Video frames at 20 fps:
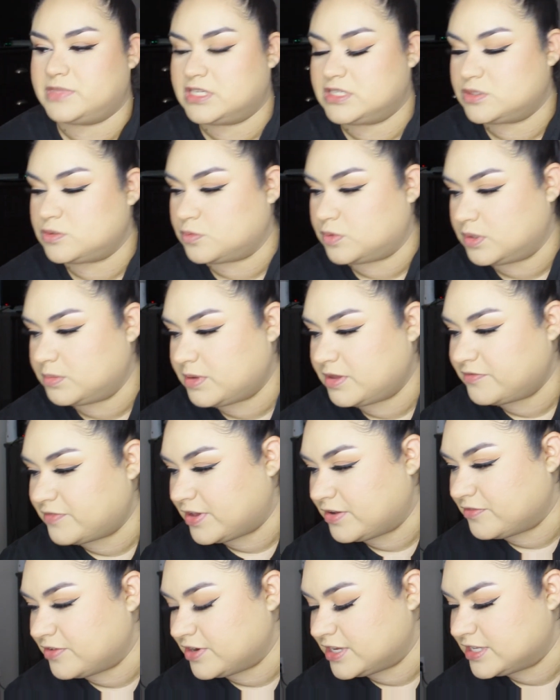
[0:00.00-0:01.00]
So one of my
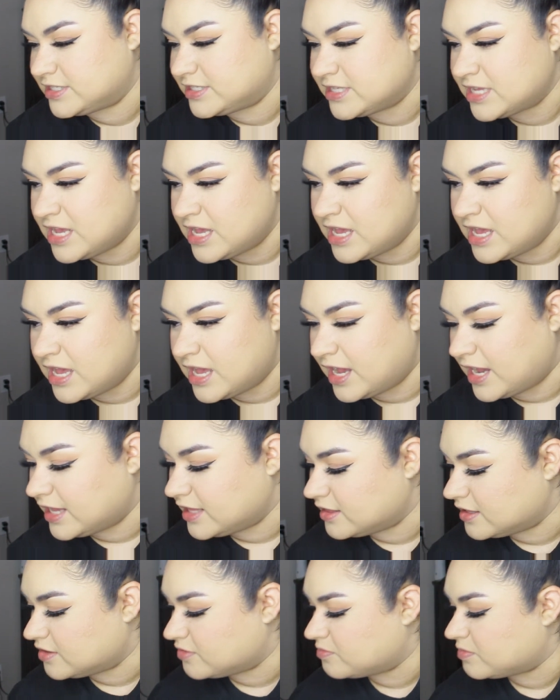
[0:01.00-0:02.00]
favorites. I
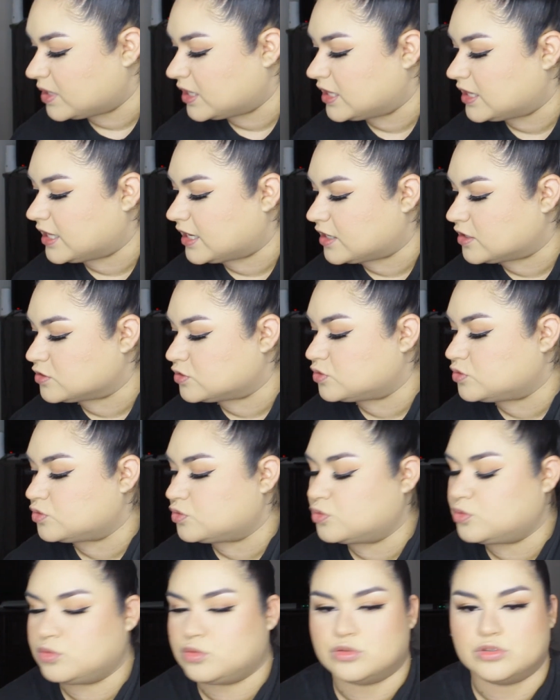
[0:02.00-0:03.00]
love me like a
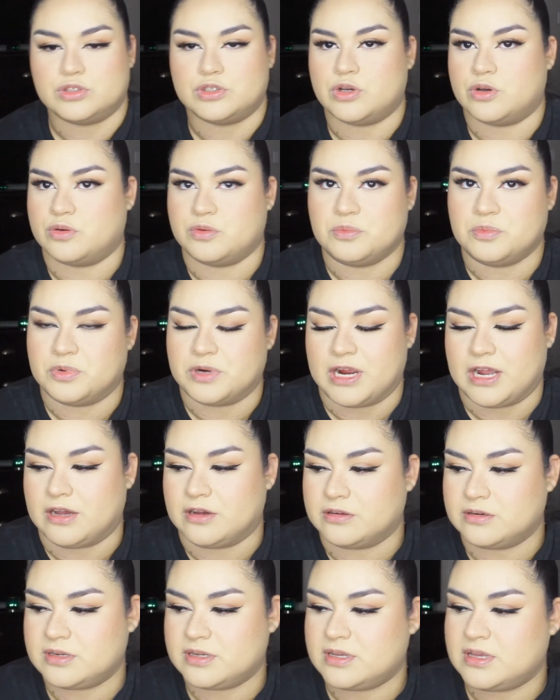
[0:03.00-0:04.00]
cool tone
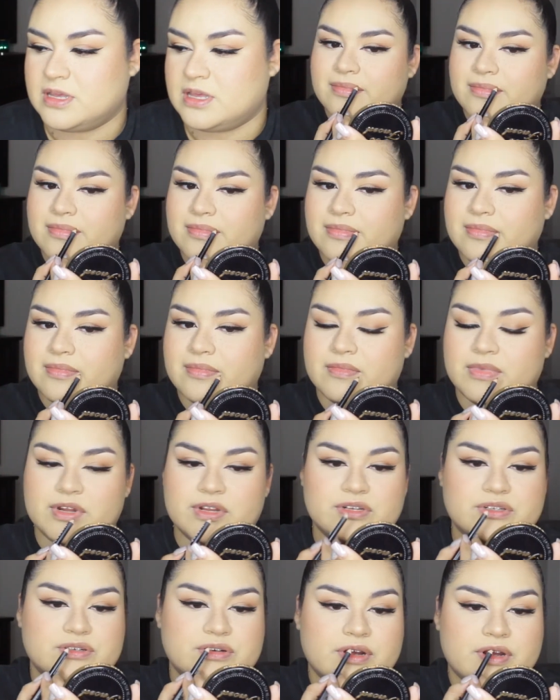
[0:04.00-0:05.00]
brown. I'm
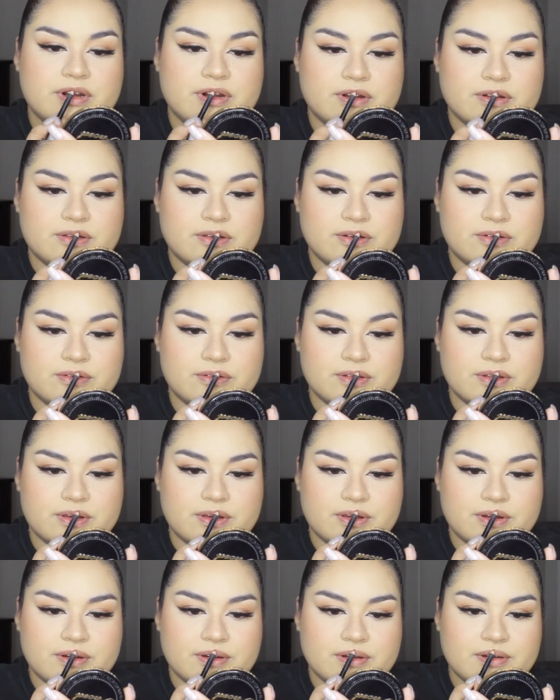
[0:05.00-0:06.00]
gonna try not to
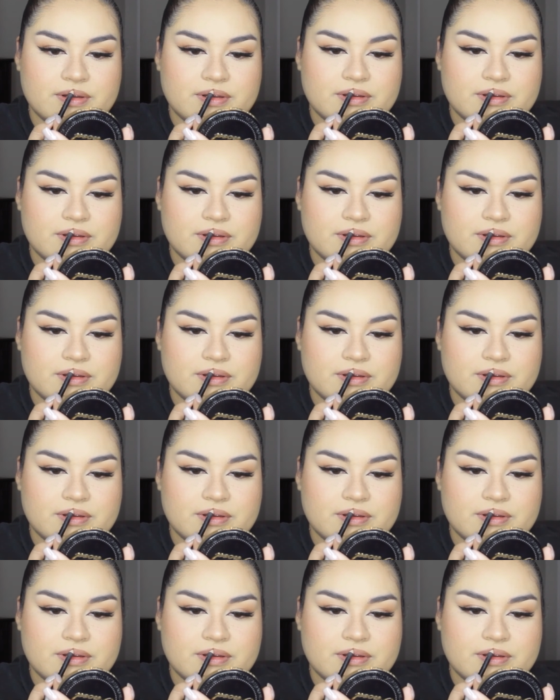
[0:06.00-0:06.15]
overline.